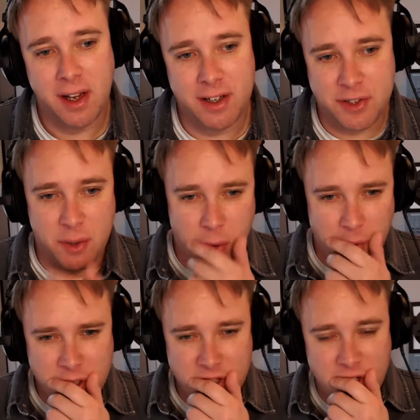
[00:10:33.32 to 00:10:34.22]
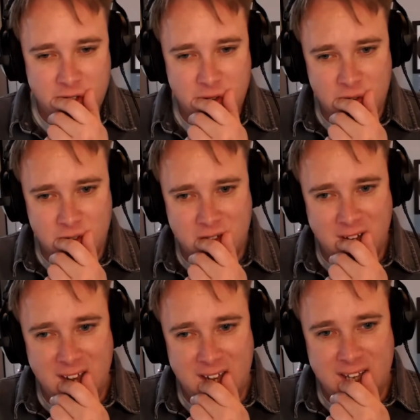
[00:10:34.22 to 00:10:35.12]
So what would you
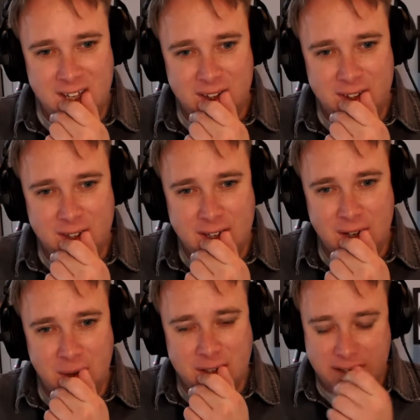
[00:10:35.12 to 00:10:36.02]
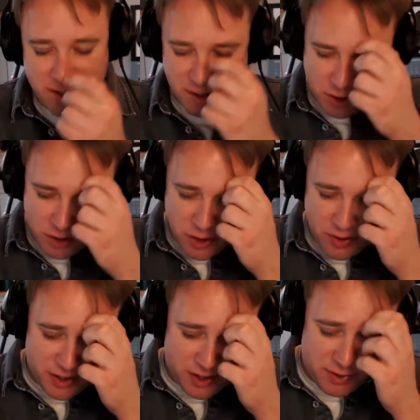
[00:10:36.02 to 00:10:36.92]
say, is a good strategy?